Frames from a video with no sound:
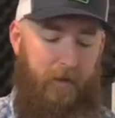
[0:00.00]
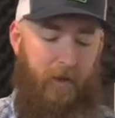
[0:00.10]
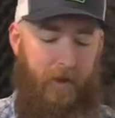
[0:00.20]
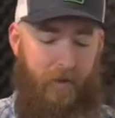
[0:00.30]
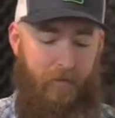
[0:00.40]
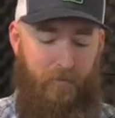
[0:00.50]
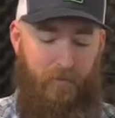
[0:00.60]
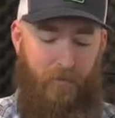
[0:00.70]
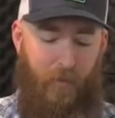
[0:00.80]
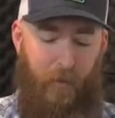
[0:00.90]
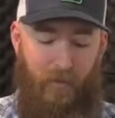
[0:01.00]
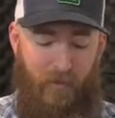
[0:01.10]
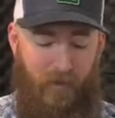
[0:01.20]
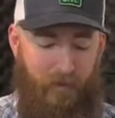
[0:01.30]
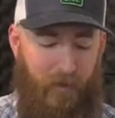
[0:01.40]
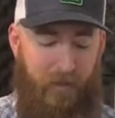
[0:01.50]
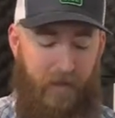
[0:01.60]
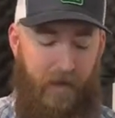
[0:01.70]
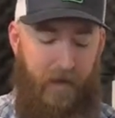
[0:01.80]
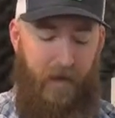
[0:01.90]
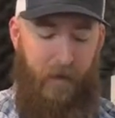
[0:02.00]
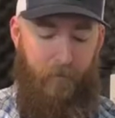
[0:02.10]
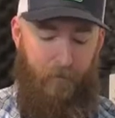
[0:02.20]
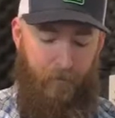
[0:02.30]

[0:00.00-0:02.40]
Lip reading: But it was still fun to take it out.